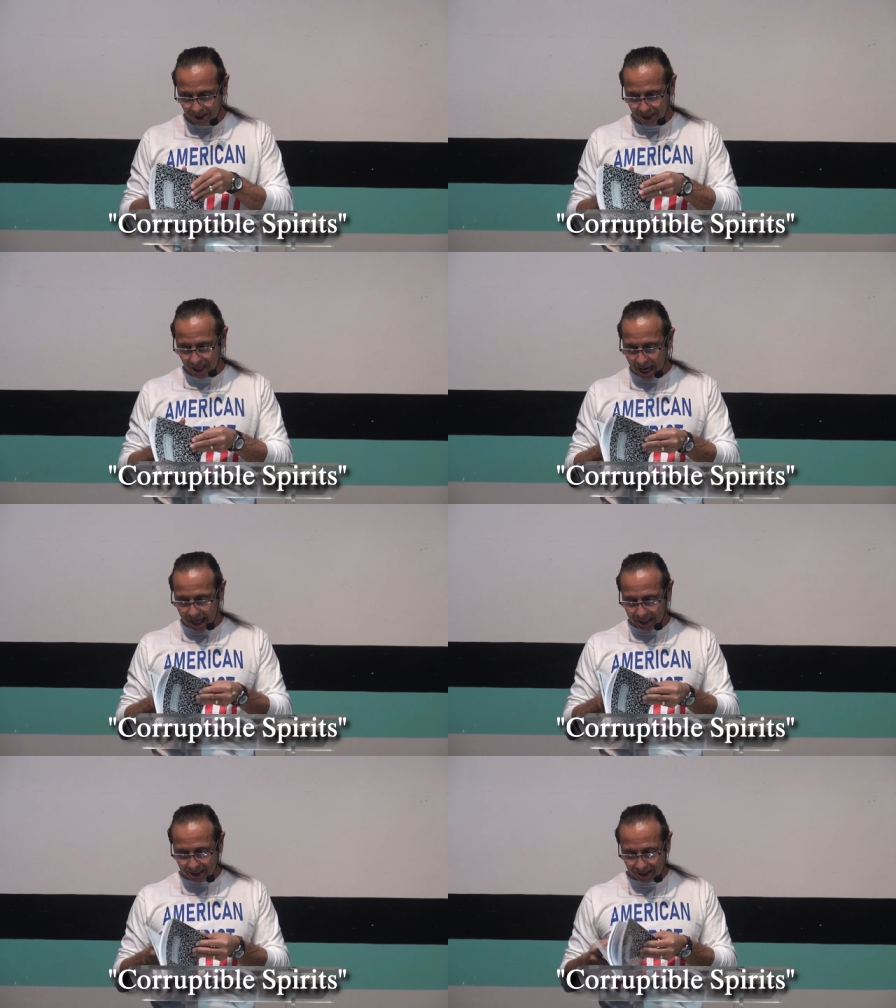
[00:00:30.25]

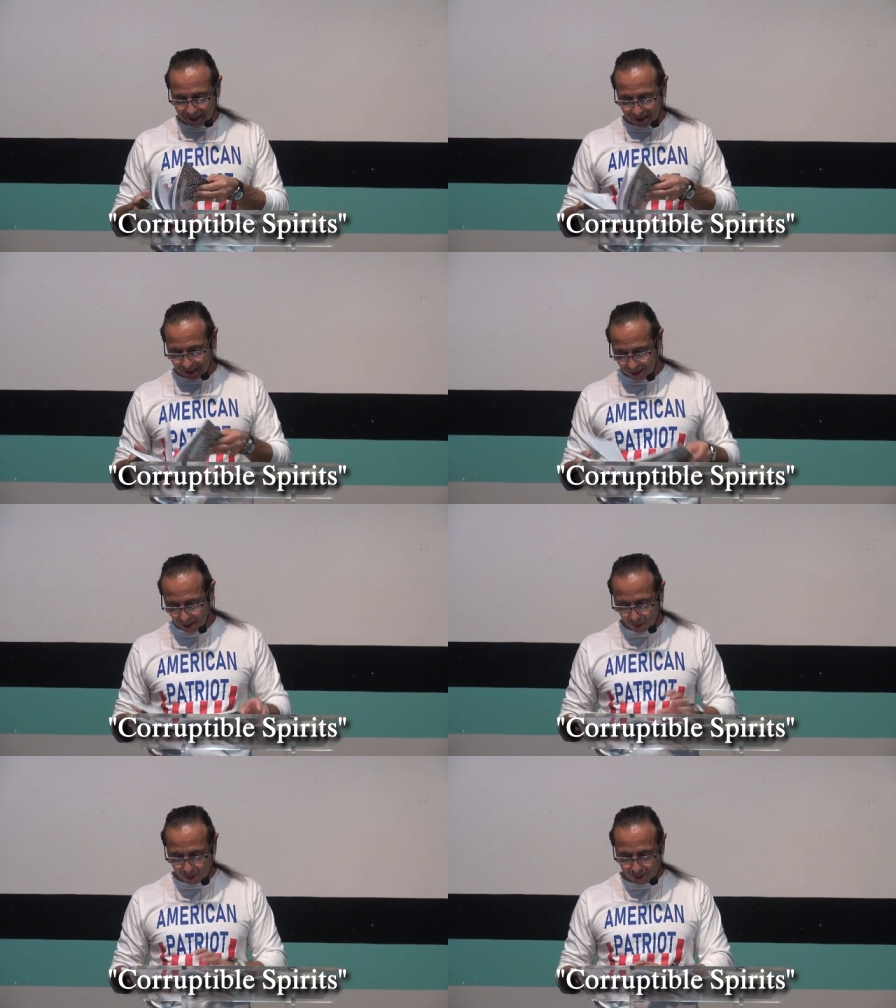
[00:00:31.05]
Yes, you
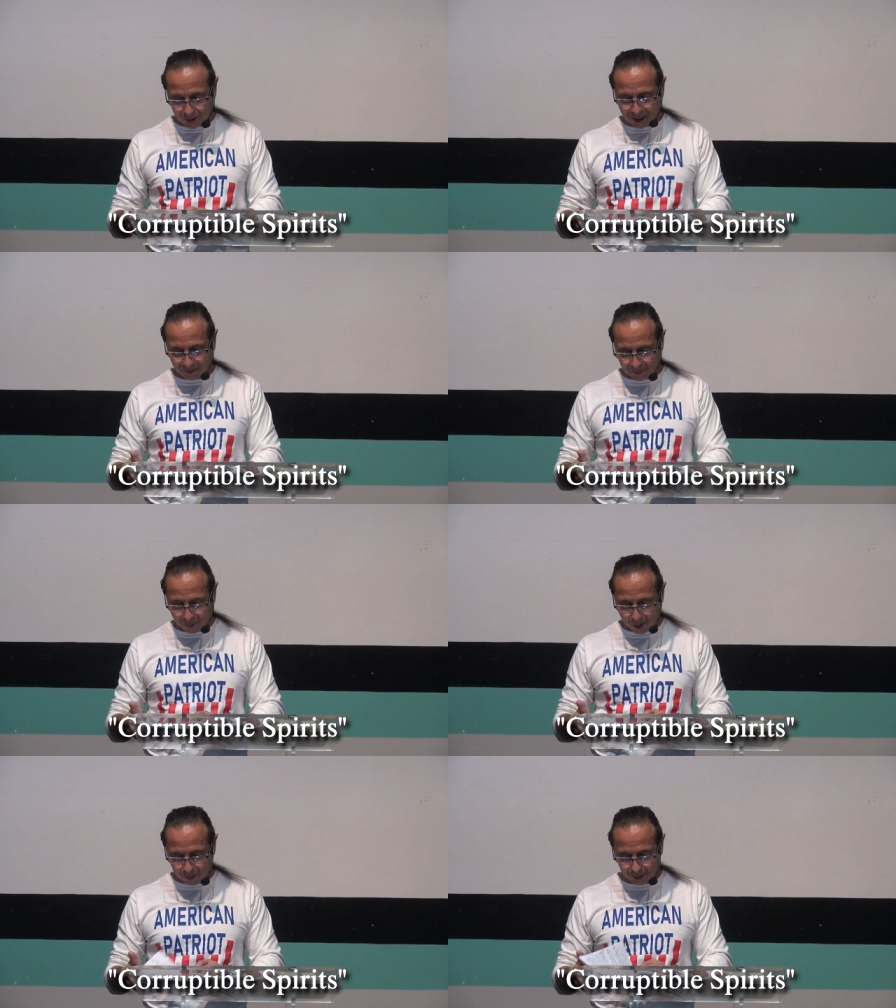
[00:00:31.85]
know, you have the power